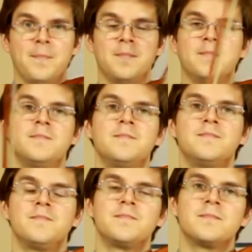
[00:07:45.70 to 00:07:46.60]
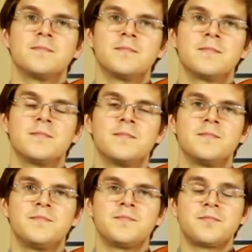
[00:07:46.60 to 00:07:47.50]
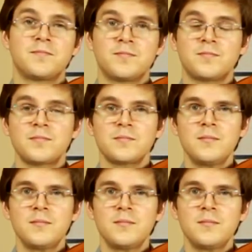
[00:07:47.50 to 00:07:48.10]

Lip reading: (silence)